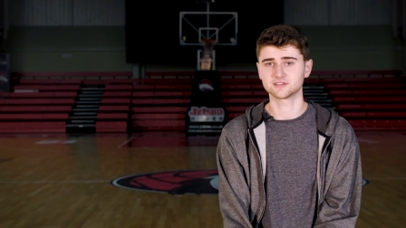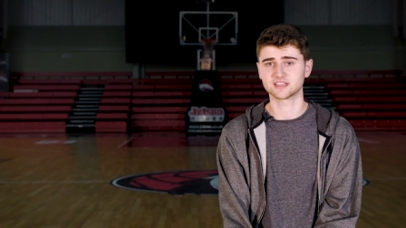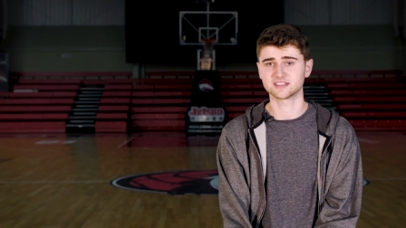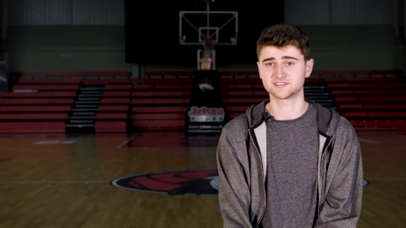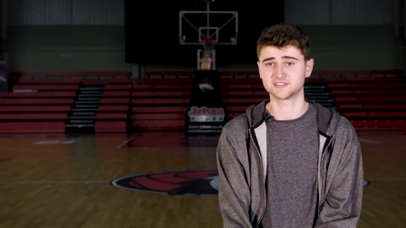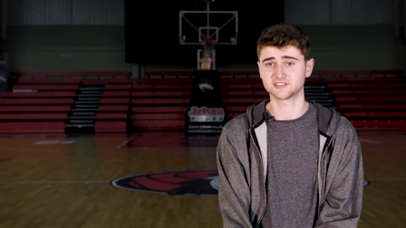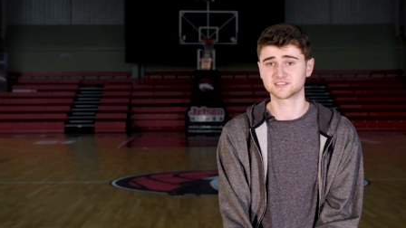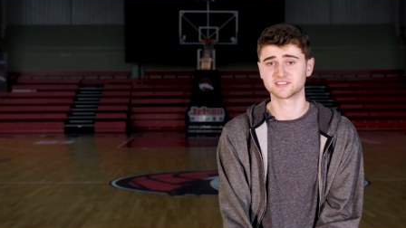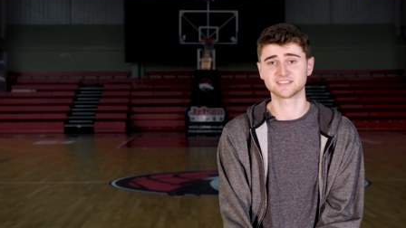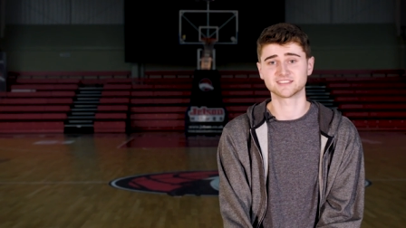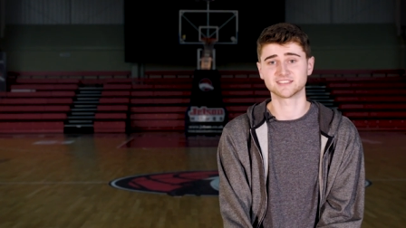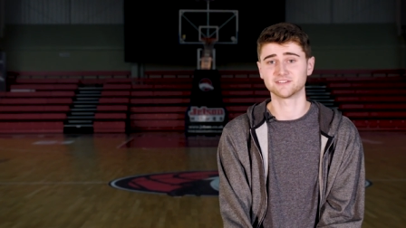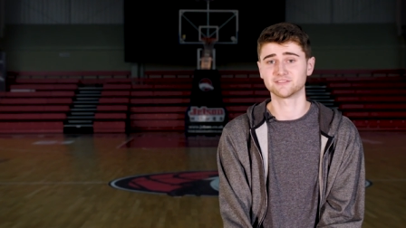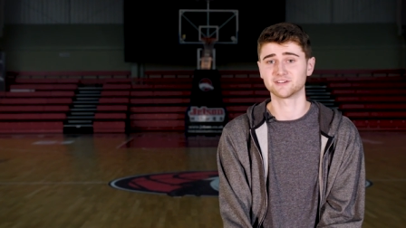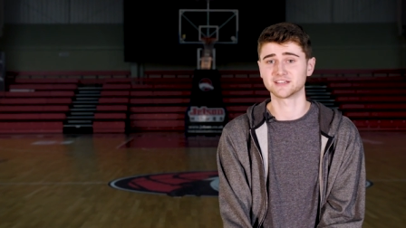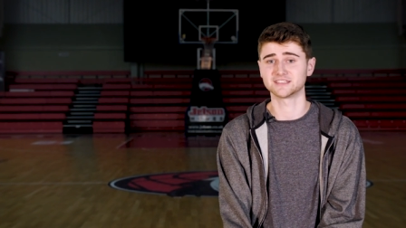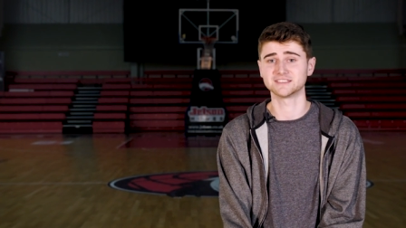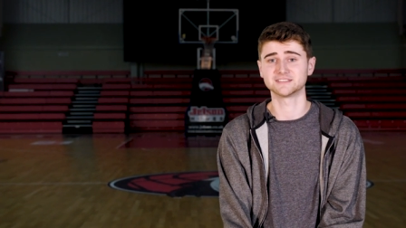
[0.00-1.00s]
uh, just as
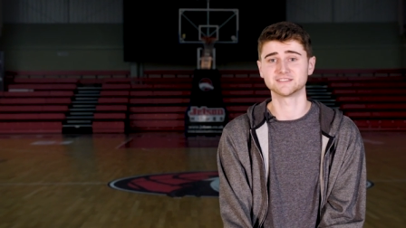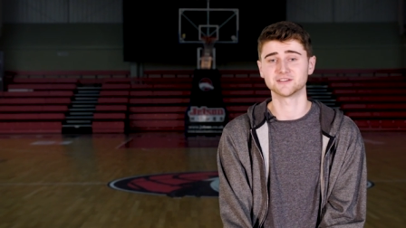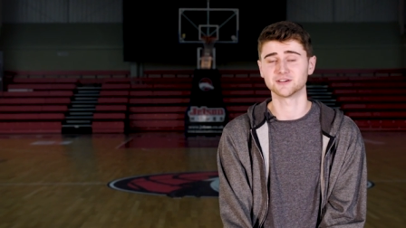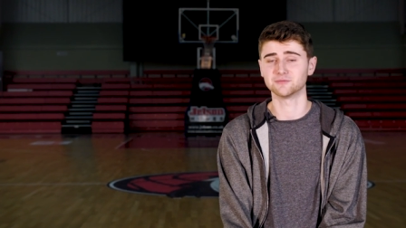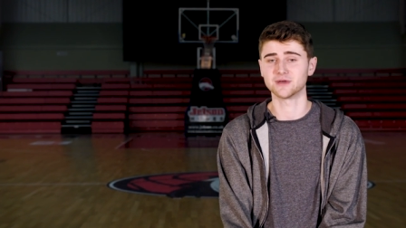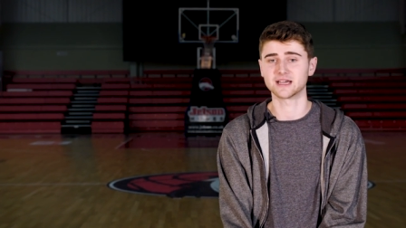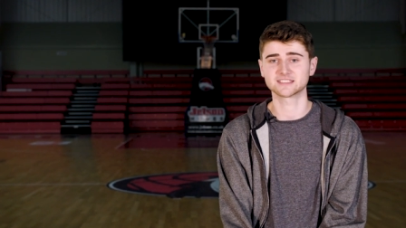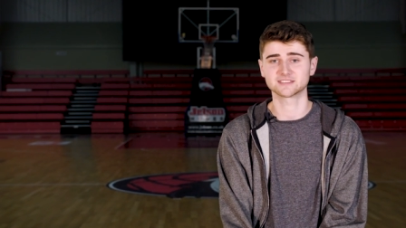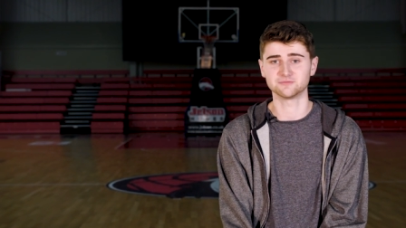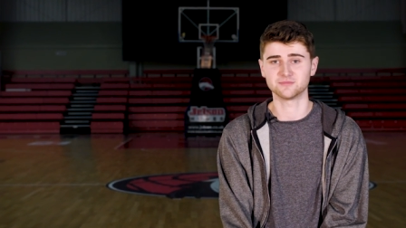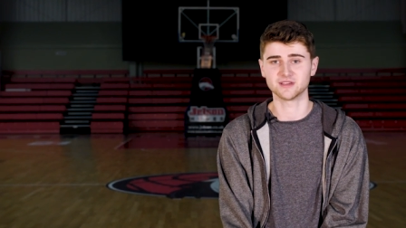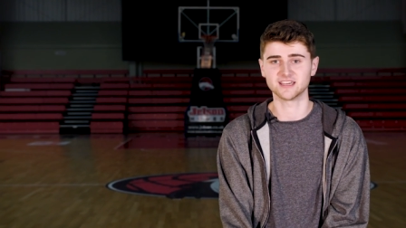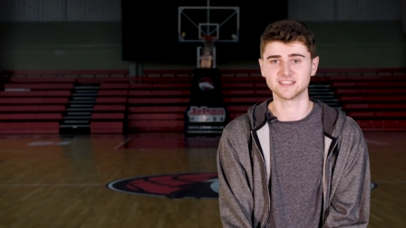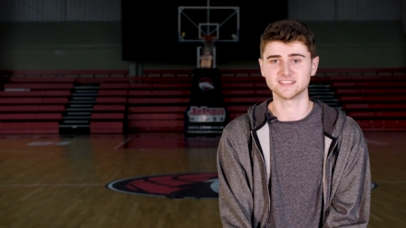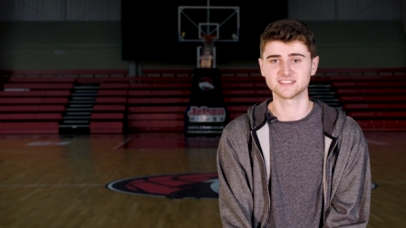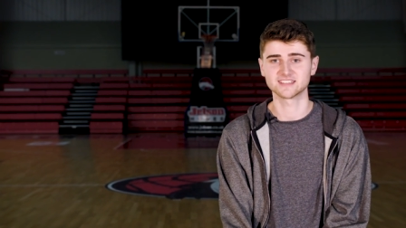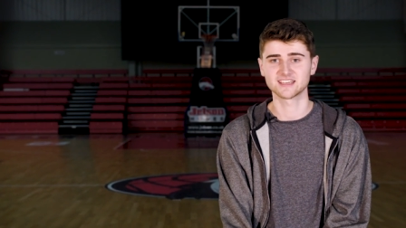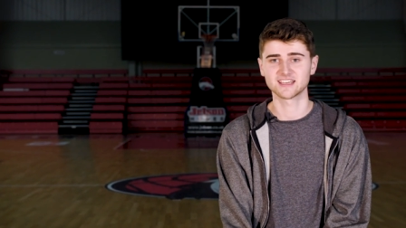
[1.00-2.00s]
if I need to go back to
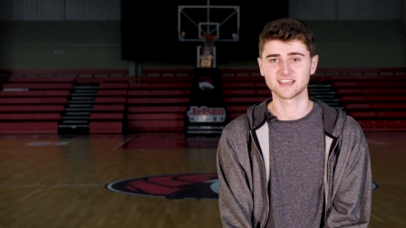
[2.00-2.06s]
bed.